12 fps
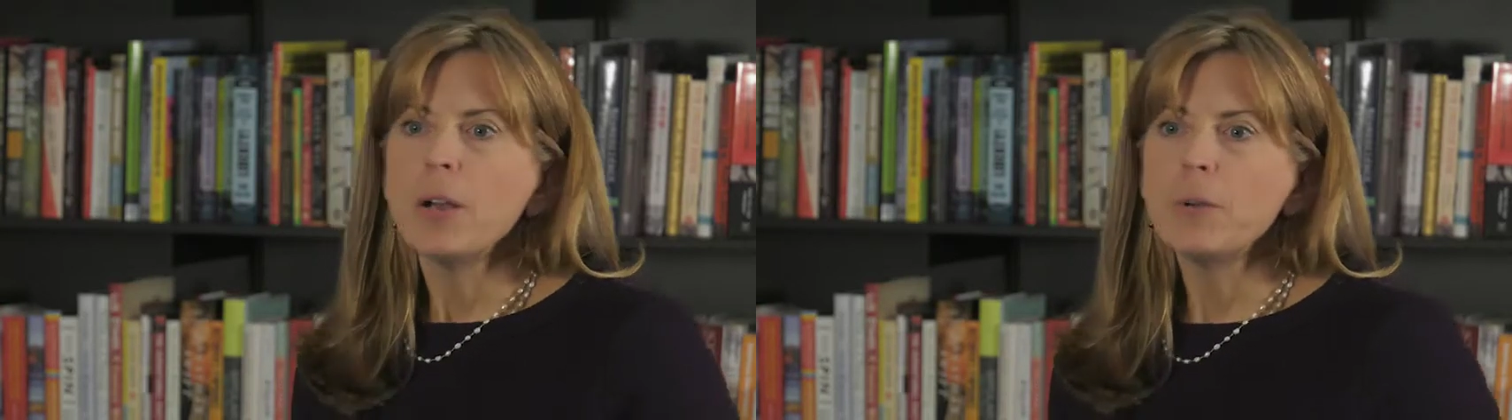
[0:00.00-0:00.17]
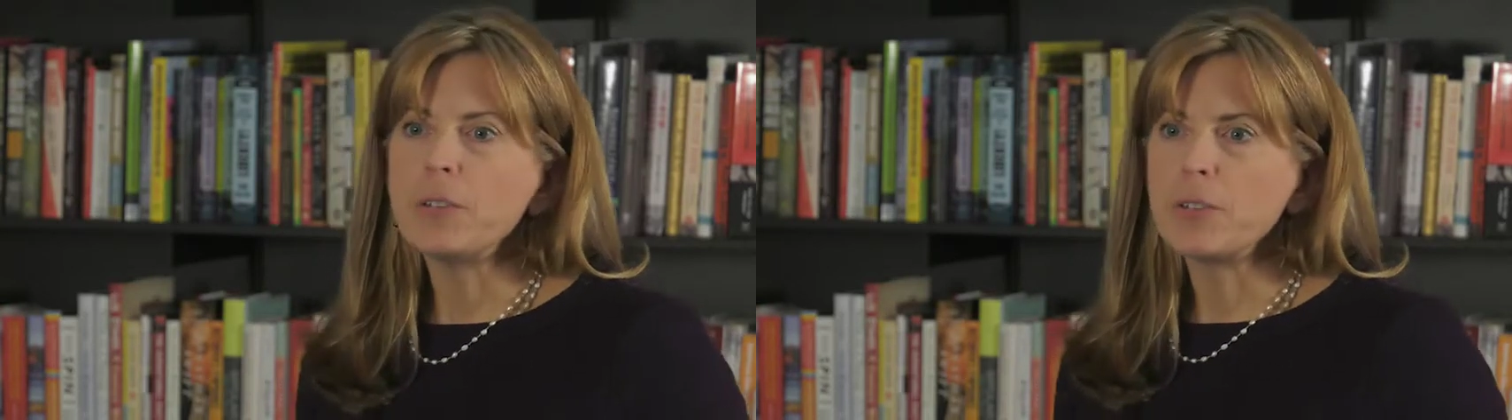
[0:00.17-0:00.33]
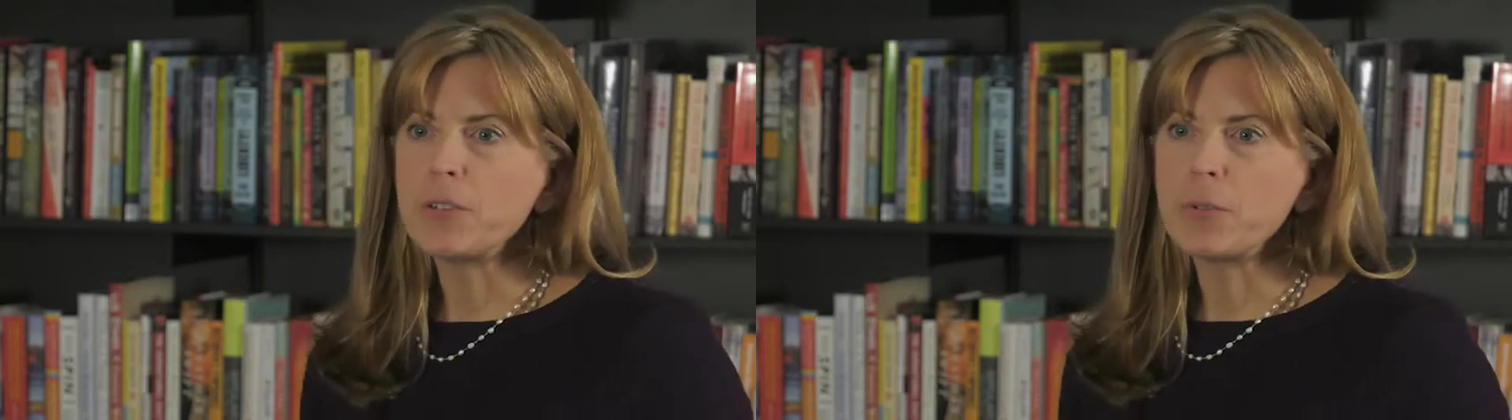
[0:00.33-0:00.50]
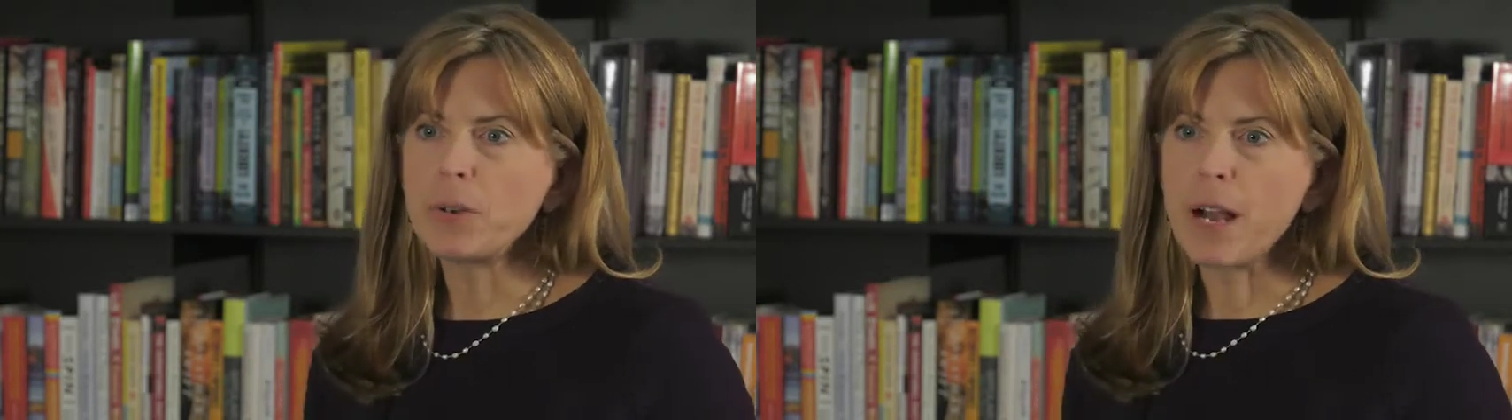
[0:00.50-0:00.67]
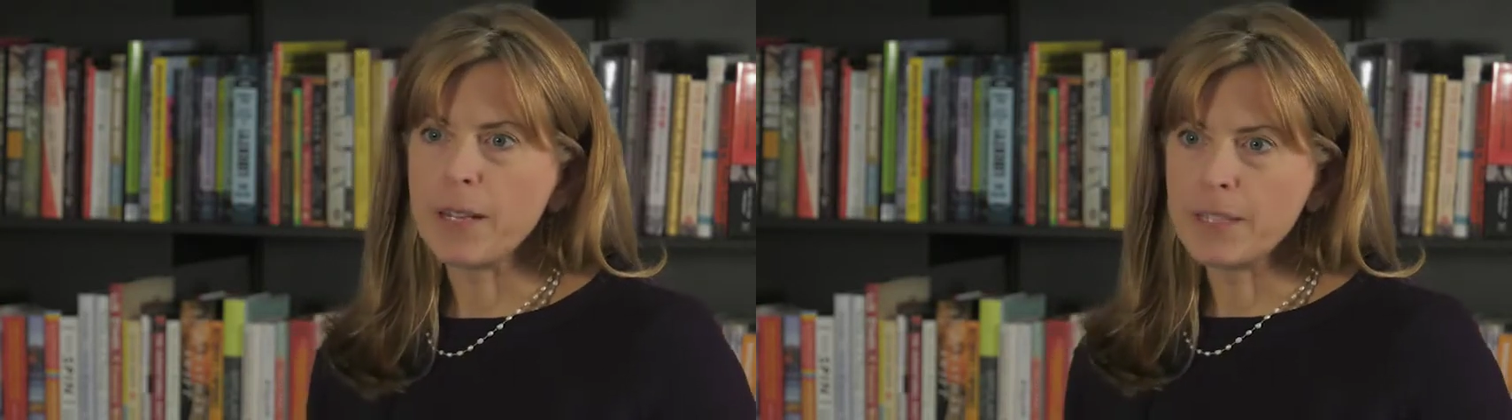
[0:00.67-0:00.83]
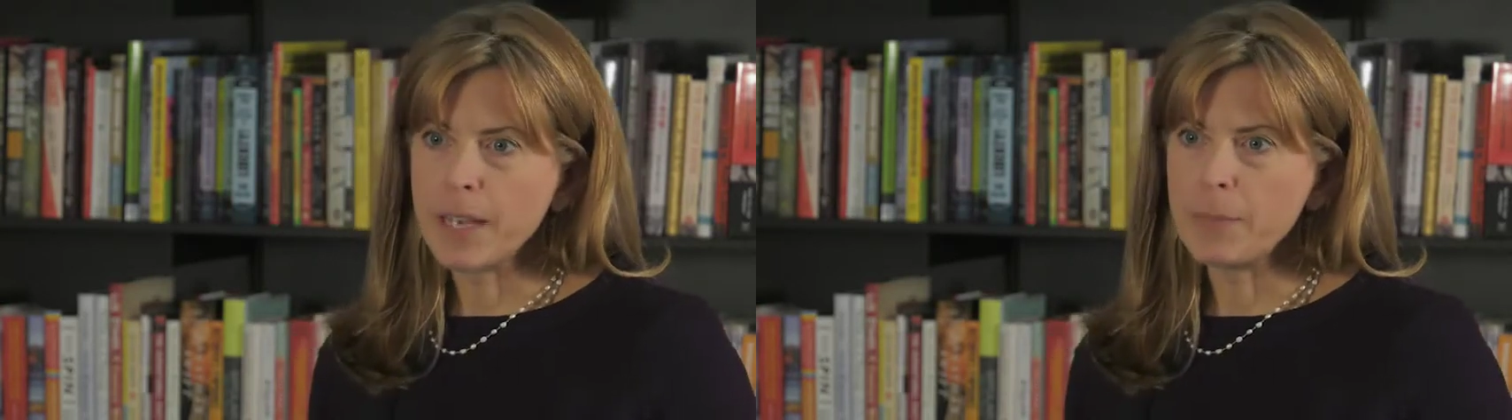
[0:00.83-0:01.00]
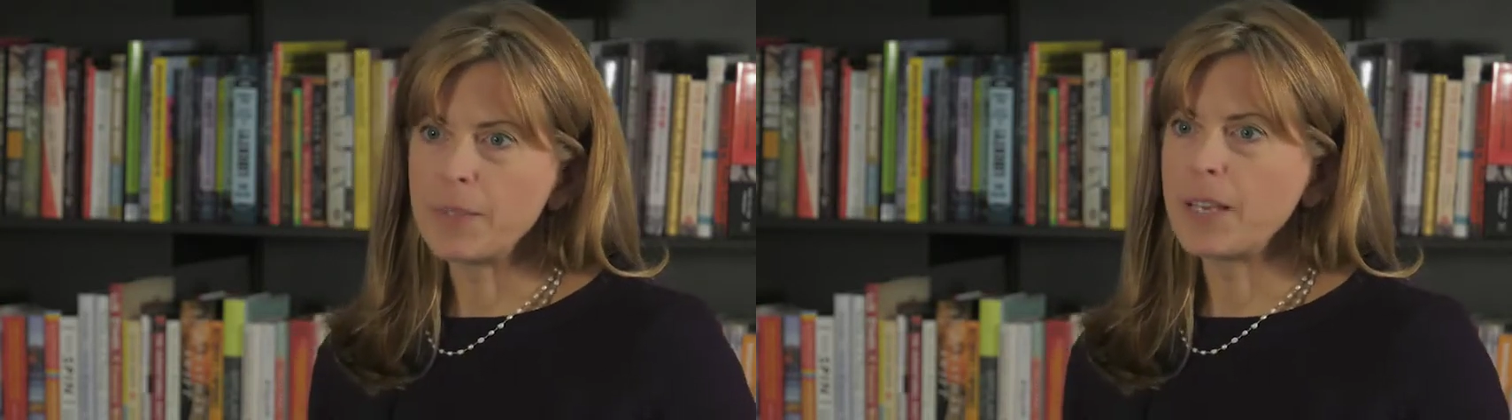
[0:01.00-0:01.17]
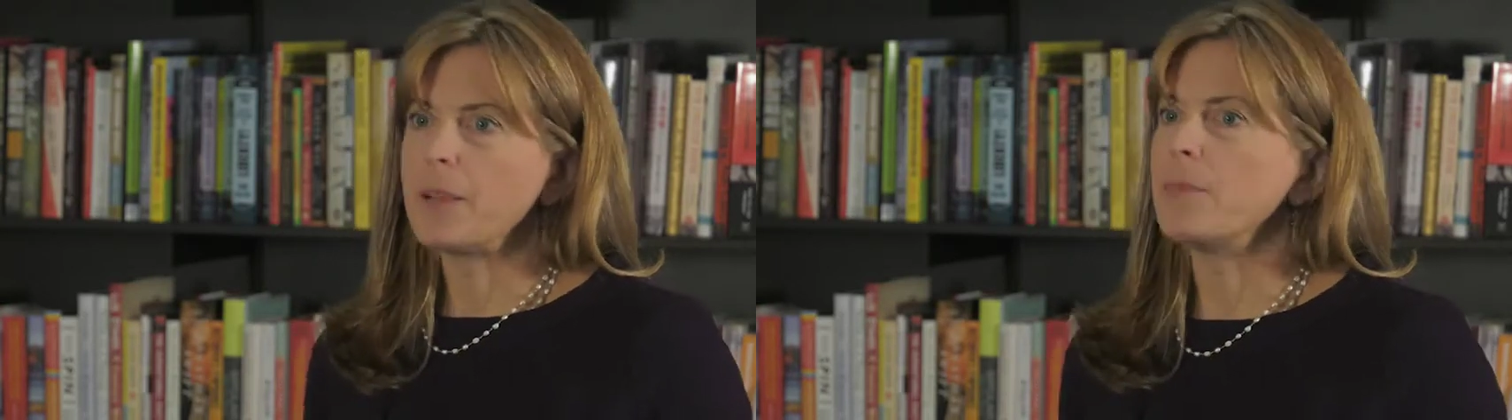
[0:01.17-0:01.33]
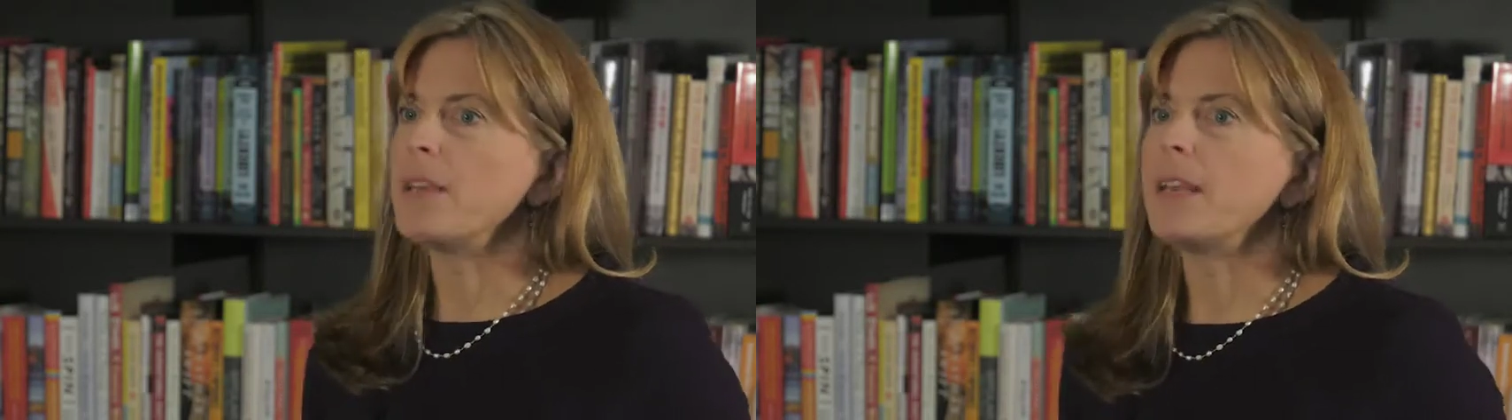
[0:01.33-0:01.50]
research concepts
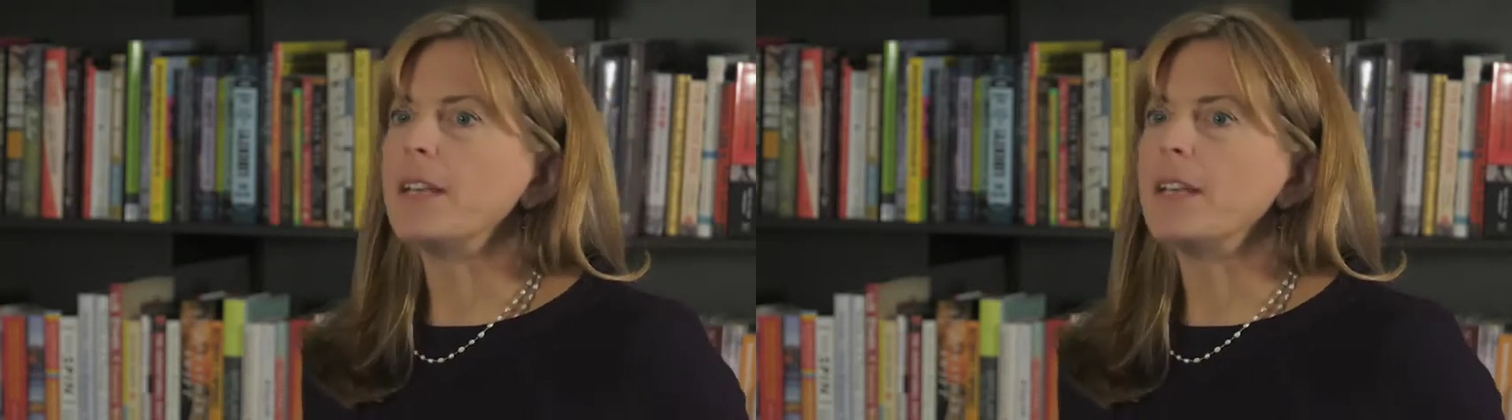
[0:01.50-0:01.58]
can be